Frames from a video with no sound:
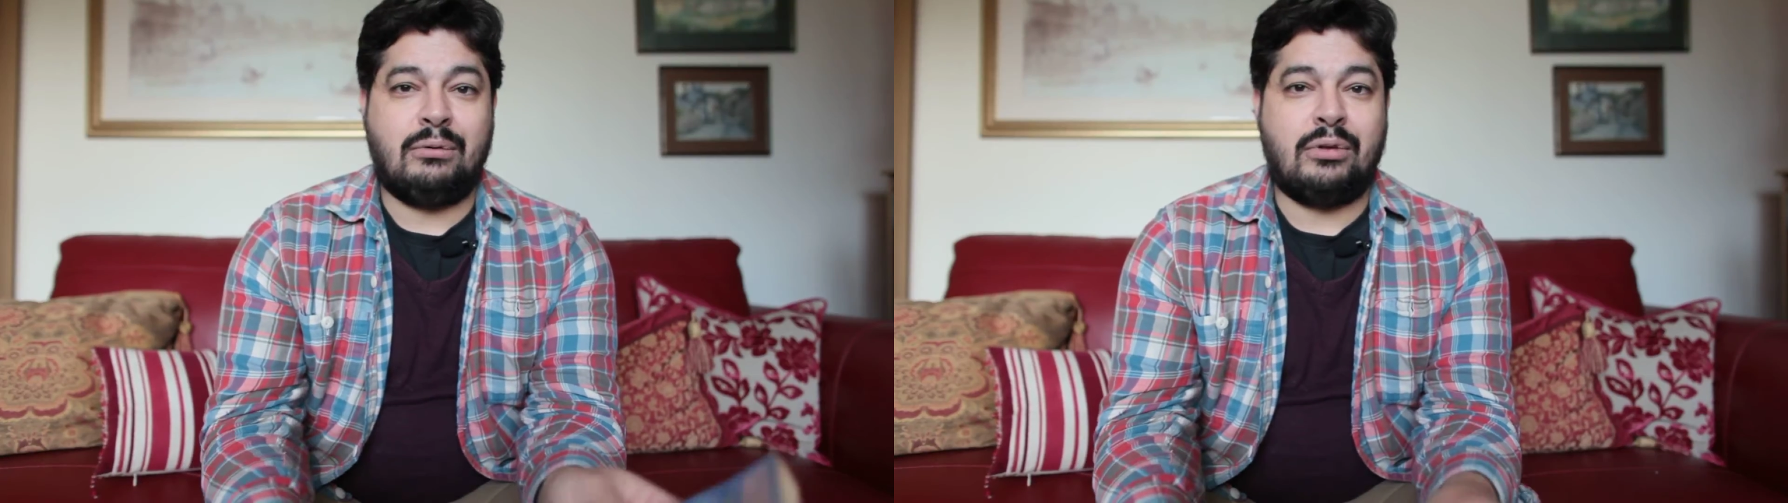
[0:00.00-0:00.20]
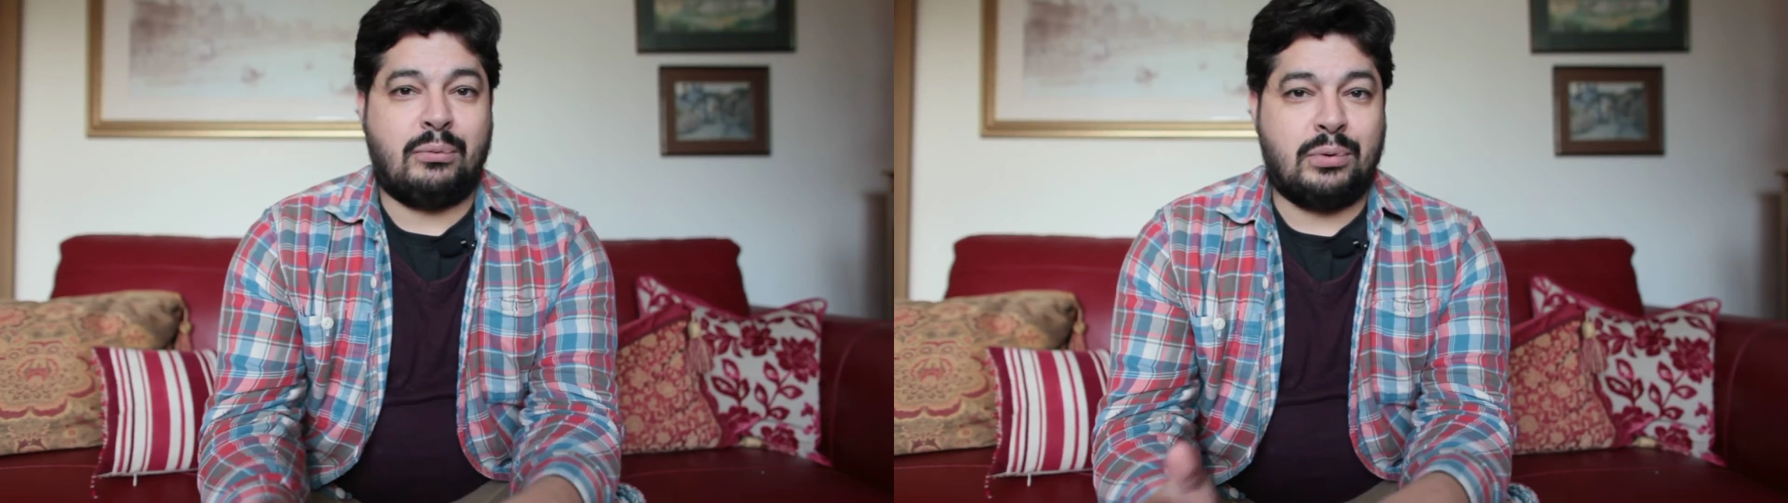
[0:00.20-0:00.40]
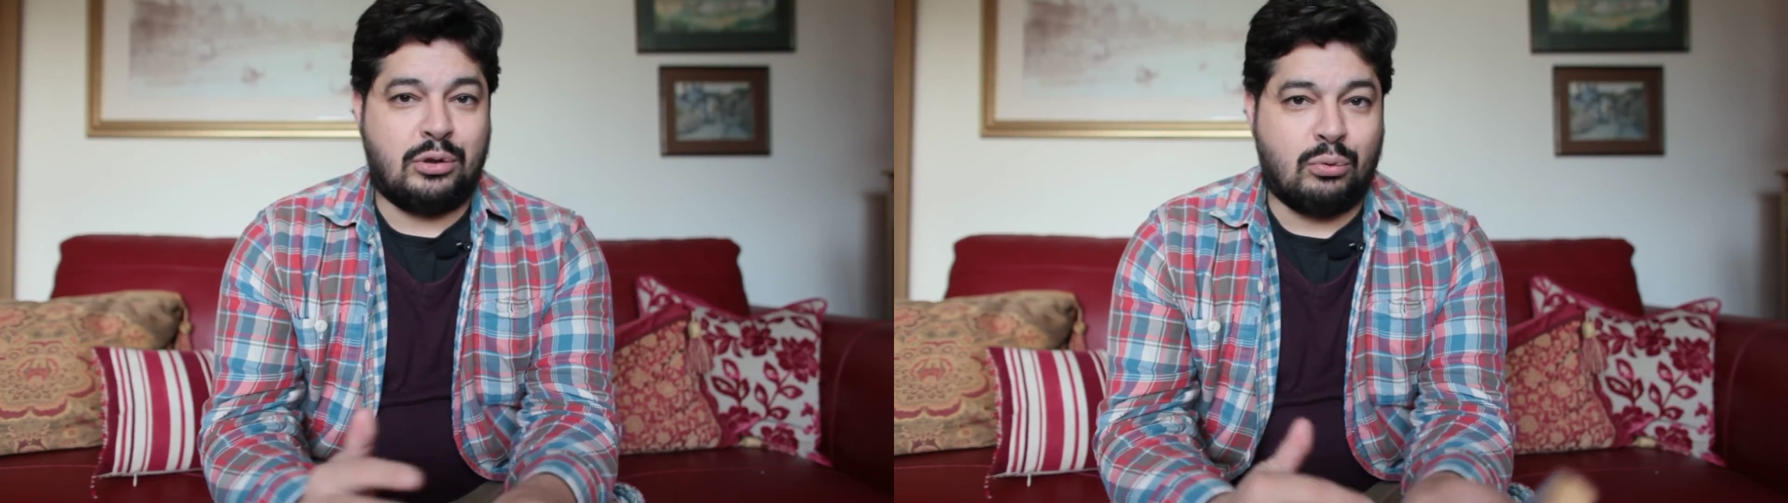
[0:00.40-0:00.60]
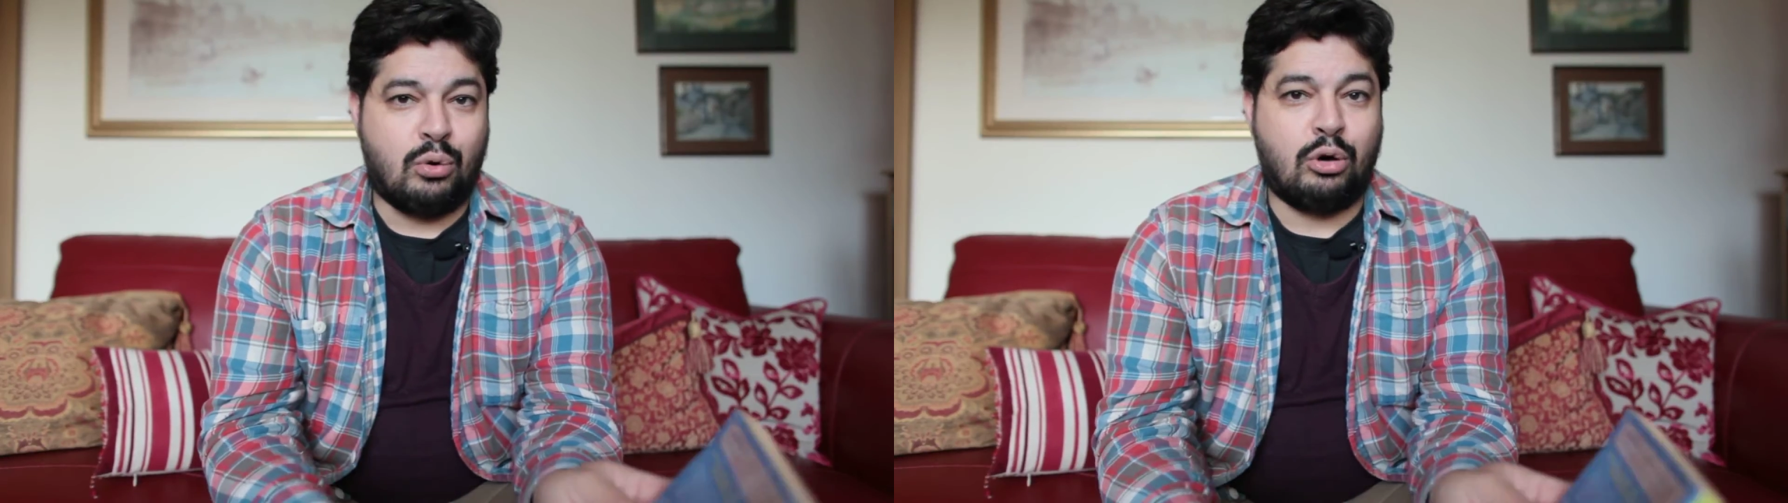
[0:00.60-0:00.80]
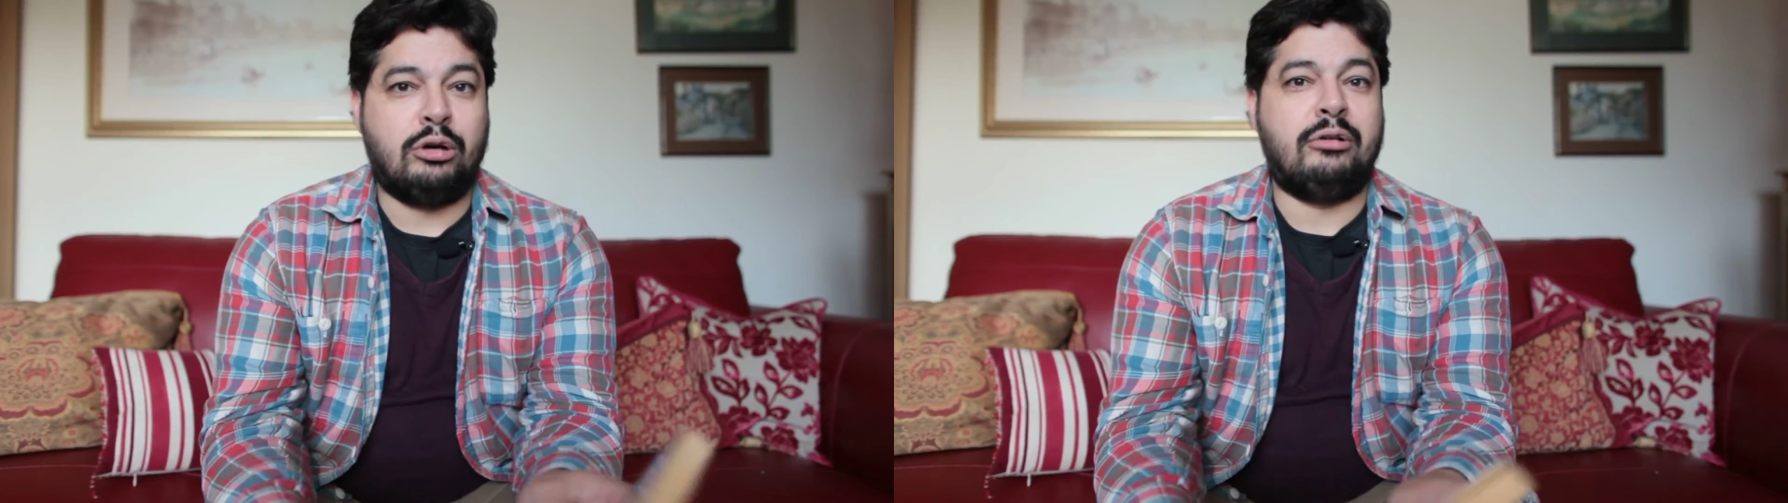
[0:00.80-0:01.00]
like with the
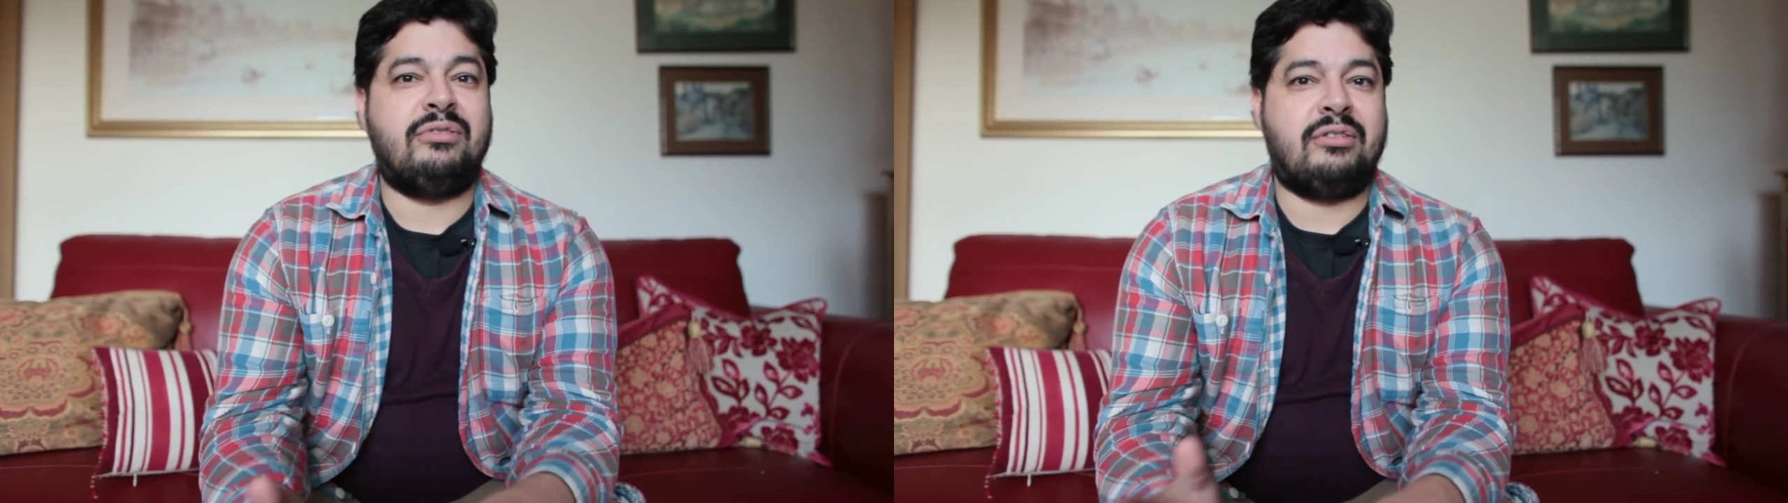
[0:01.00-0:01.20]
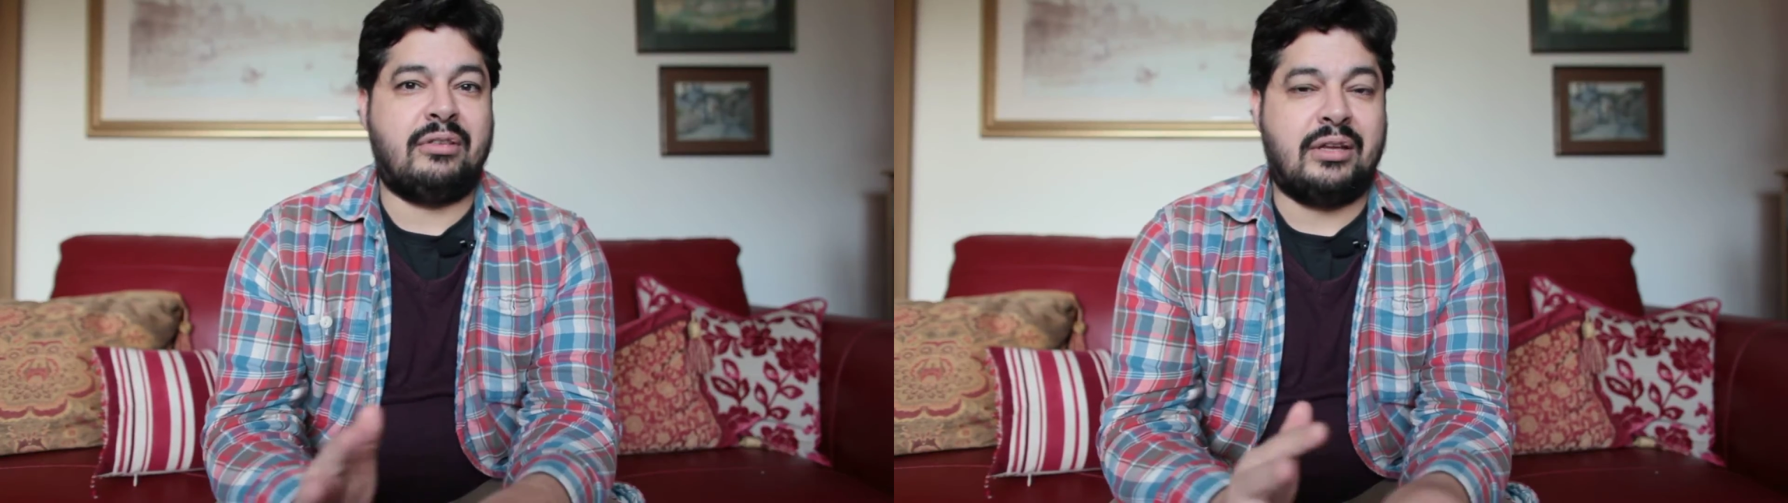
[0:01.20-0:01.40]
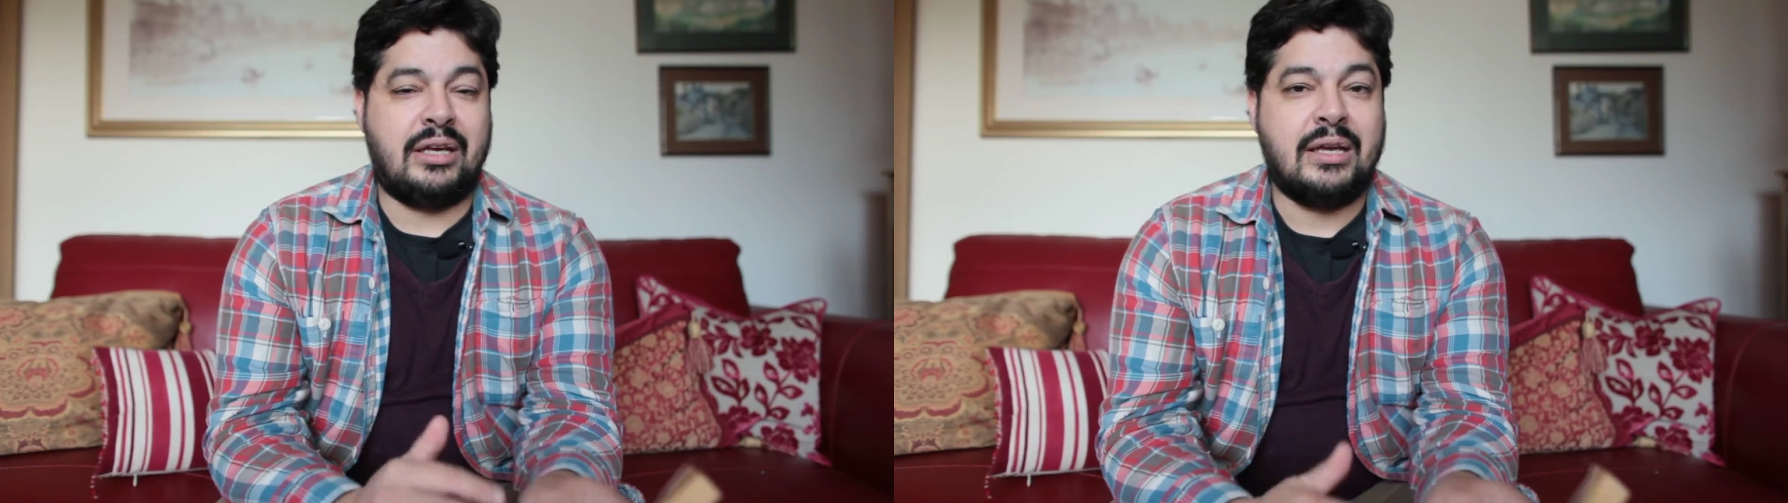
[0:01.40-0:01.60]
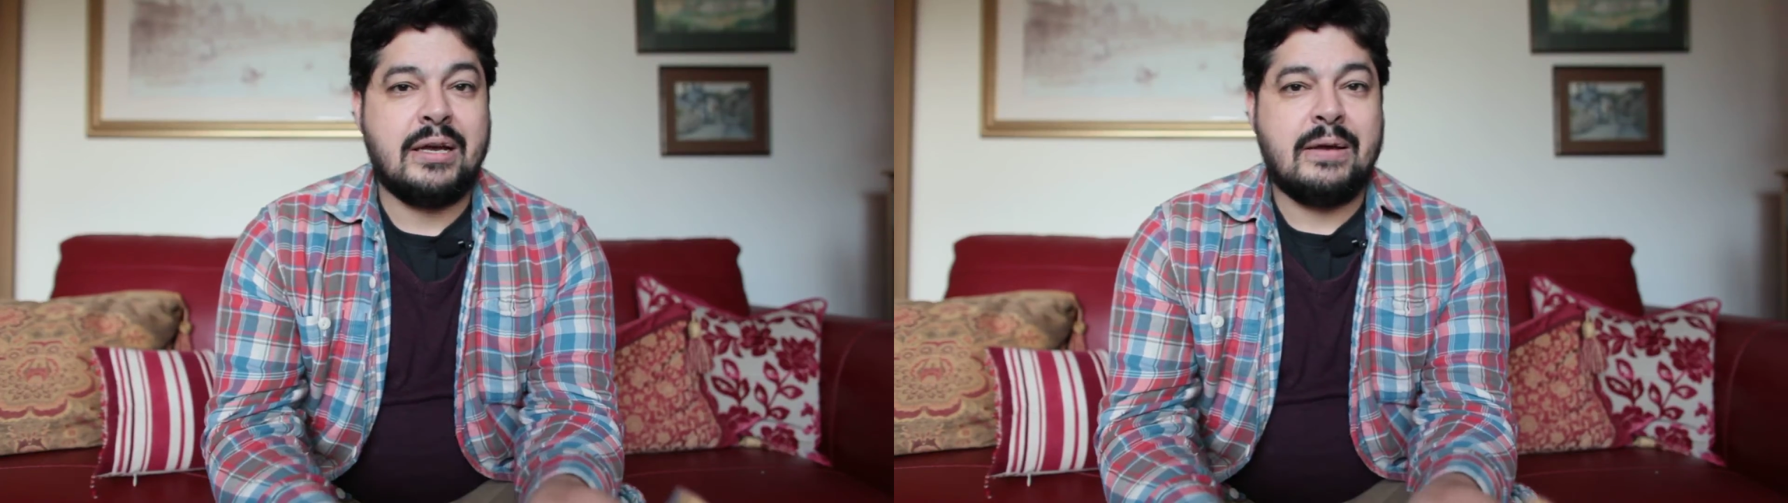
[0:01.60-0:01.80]
dwarves and the